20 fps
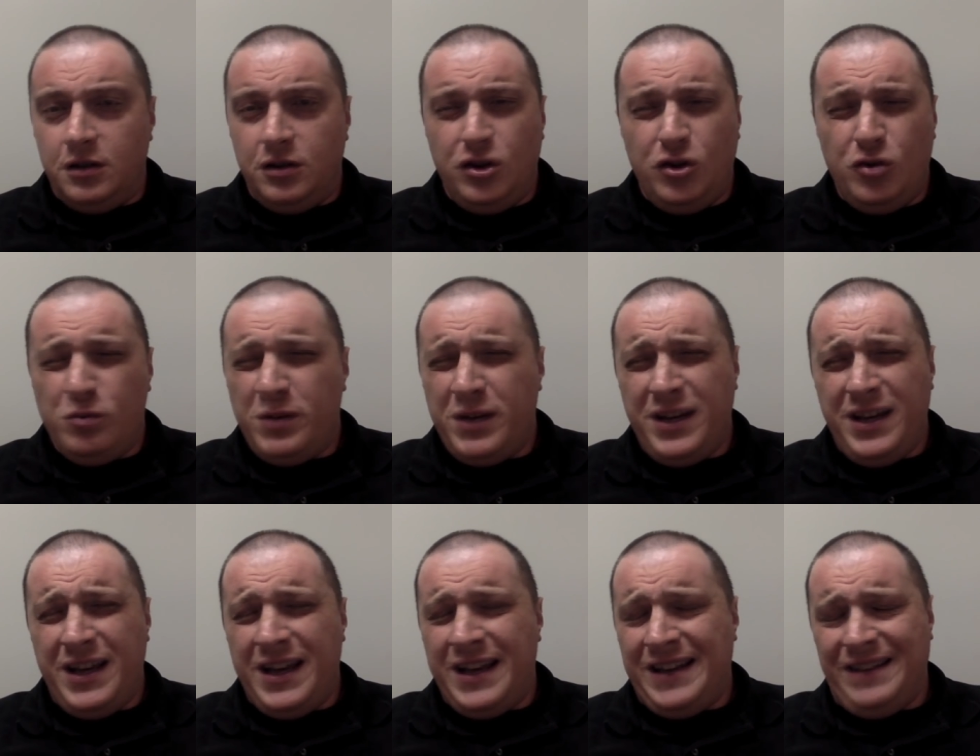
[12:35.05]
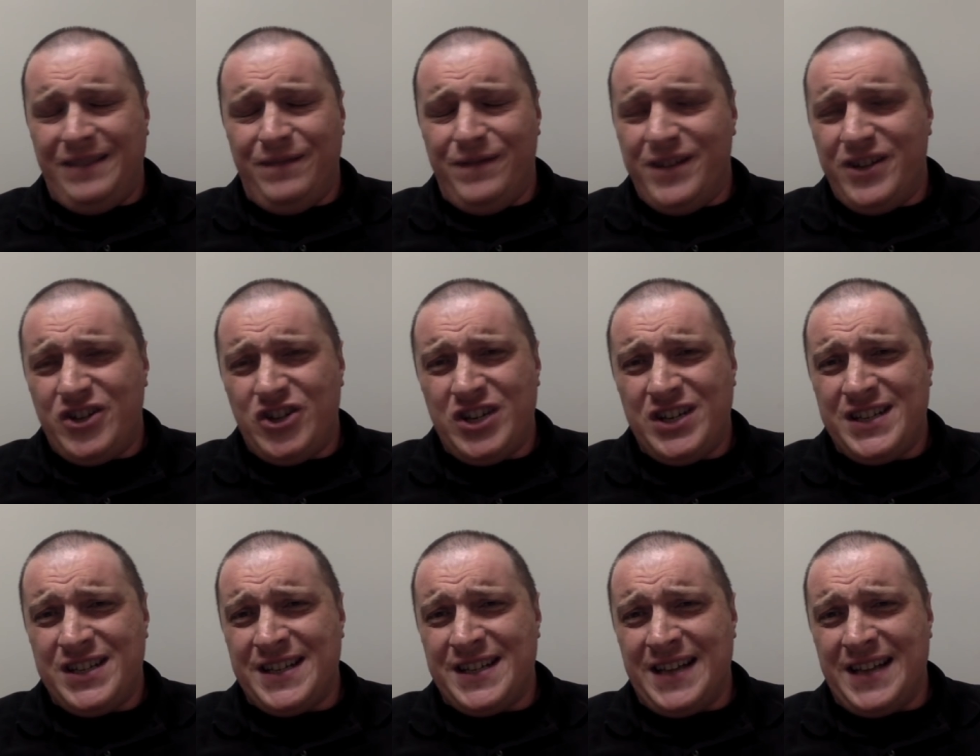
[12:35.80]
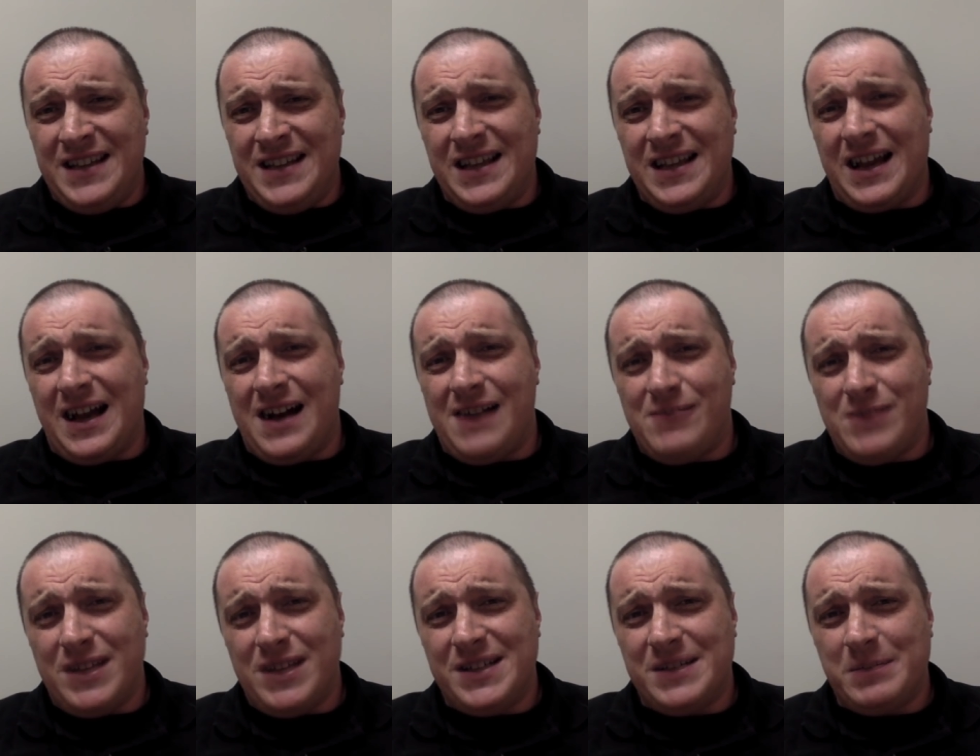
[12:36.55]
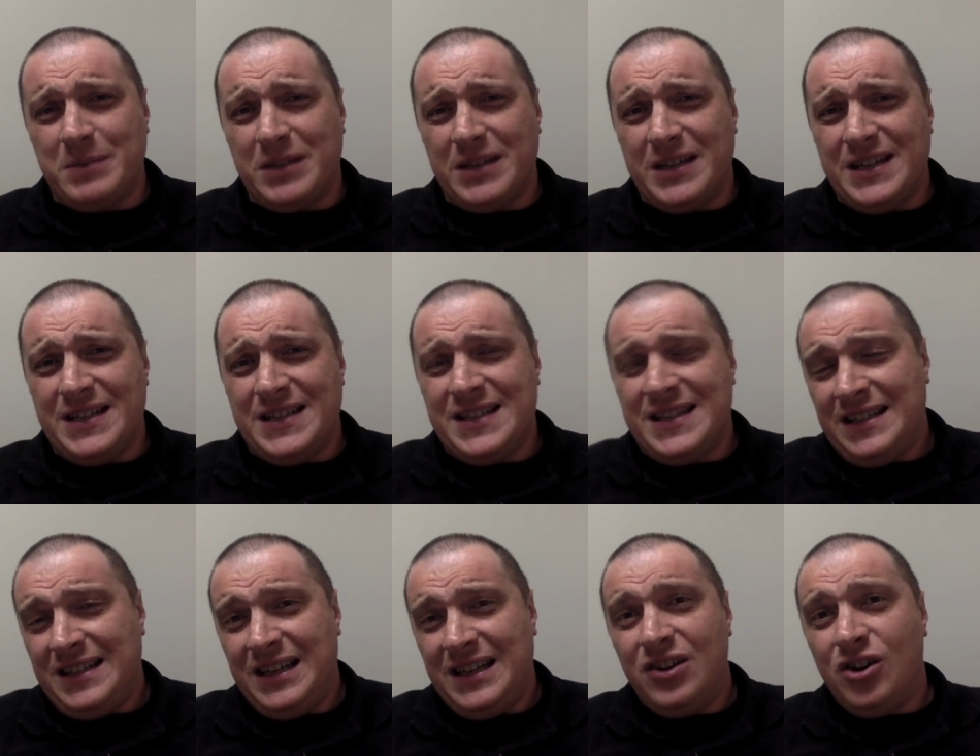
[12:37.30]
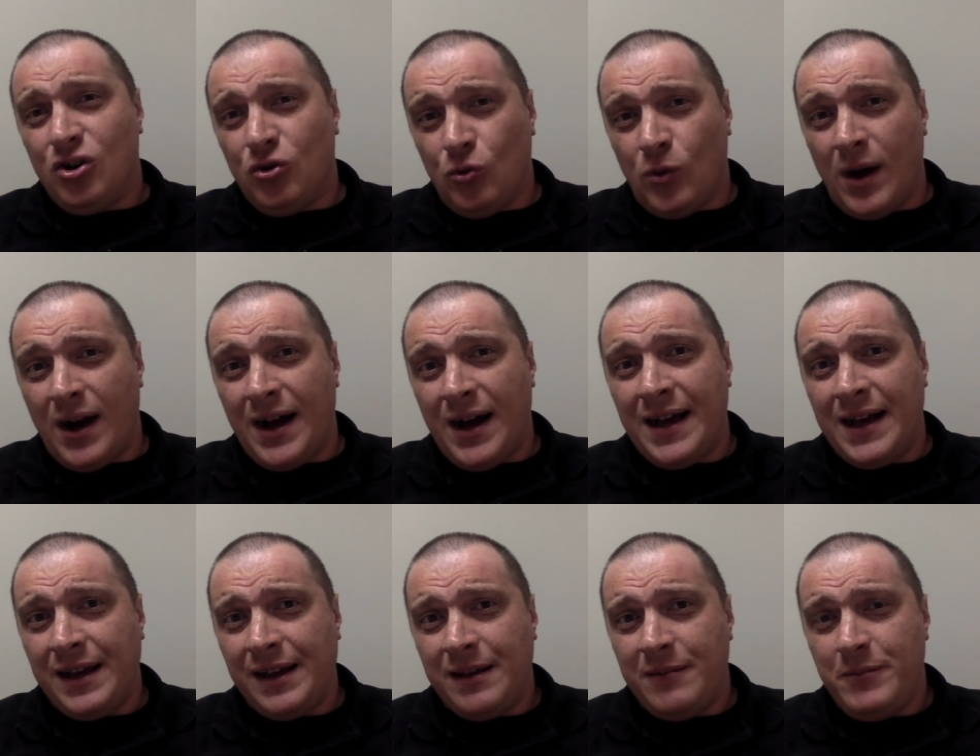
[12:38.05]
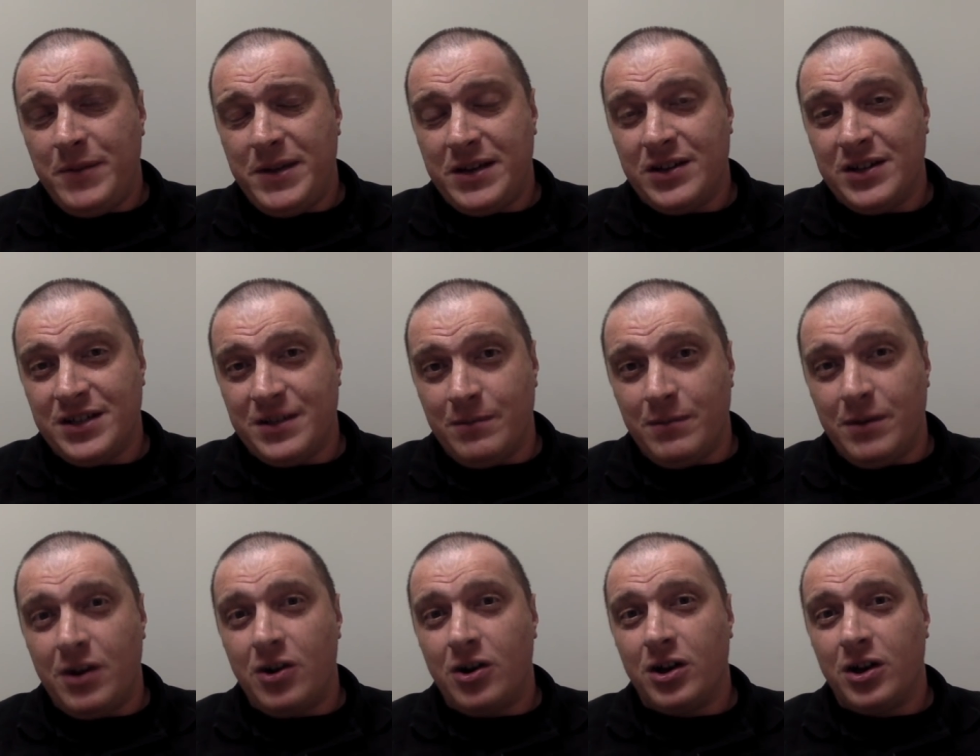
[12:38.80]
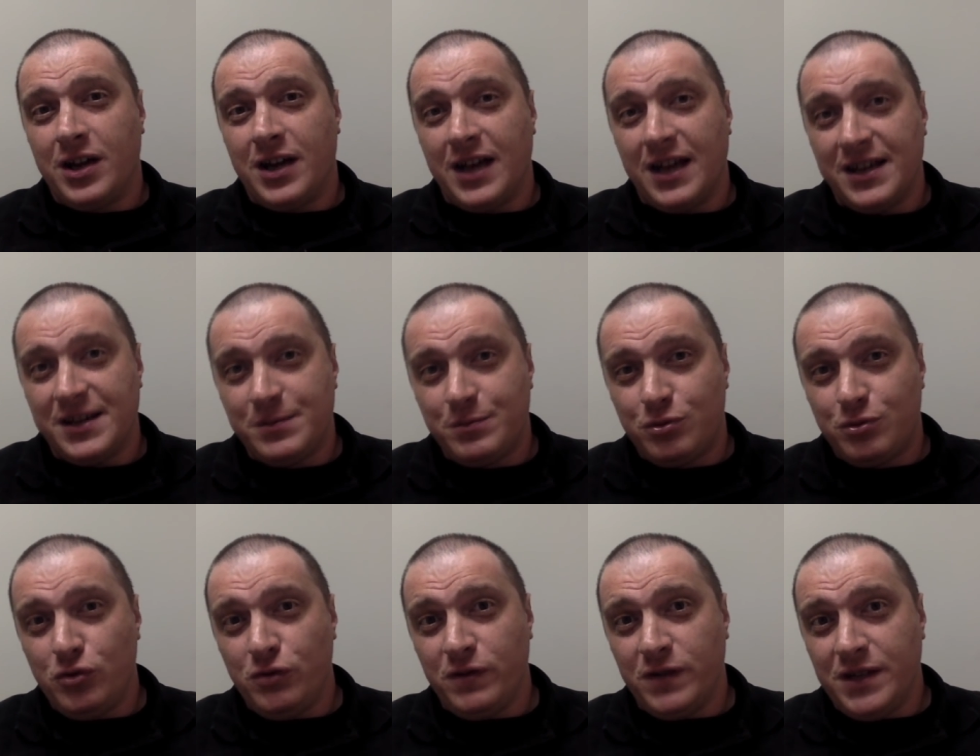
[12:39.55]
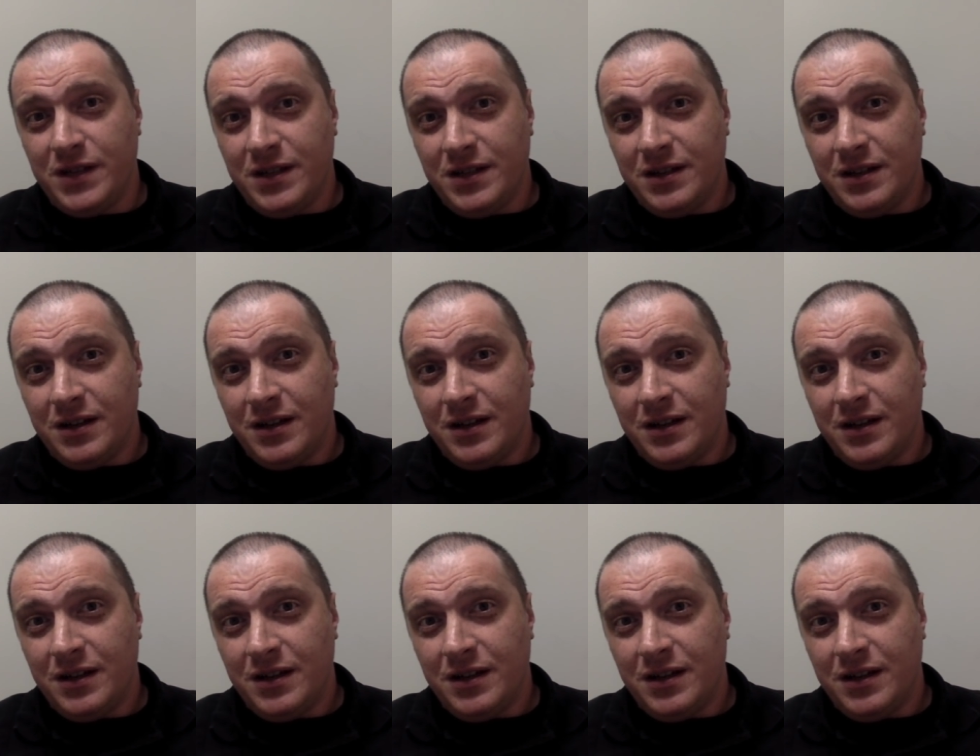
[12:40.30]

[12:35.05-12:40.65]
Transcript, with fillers: Nobody get vicious in the comments, please. You know why? Because America has proven